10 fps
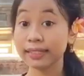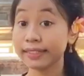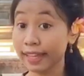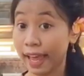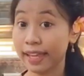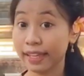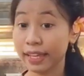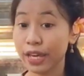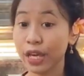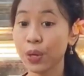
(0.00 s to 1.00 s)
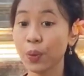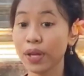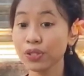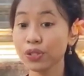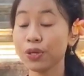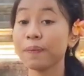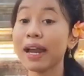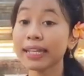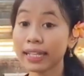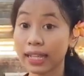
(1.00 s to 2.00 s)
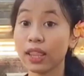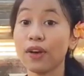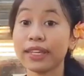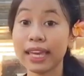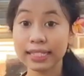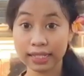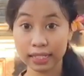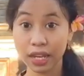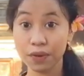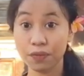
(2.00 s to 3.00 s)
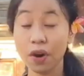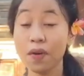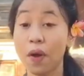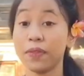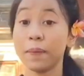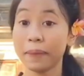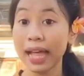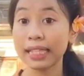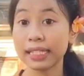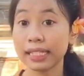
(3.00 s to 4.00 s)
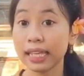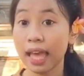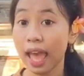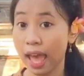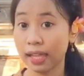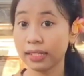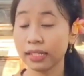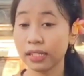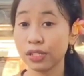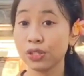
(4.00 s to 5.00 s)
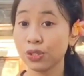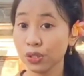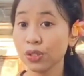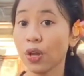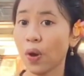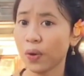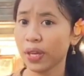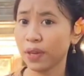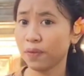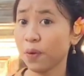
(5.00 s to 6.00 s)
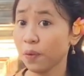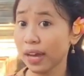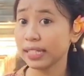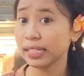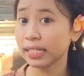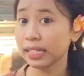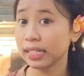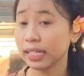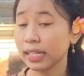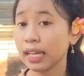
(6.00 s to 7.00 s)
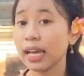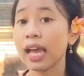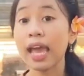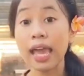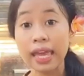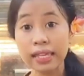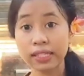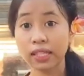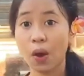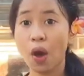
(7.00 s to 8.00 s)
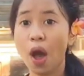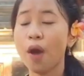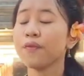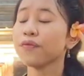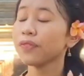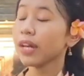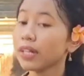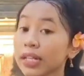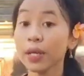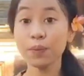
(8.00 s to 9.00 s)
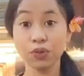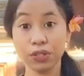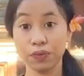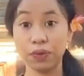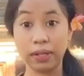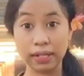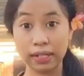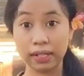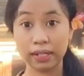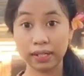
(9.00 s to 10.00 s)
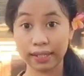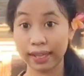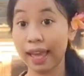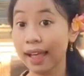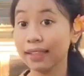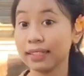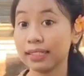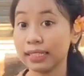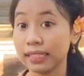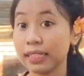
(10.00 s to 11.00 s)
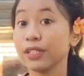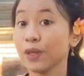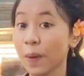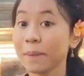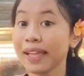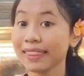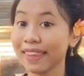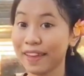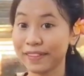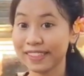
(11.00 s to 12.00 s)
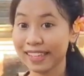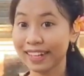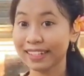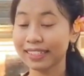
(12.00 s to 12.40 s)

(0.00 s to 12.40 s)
Then he went to the market location in front of the palace, and do you know he found what? He saw a very beautiful girl called Ninyoman Lion Sari.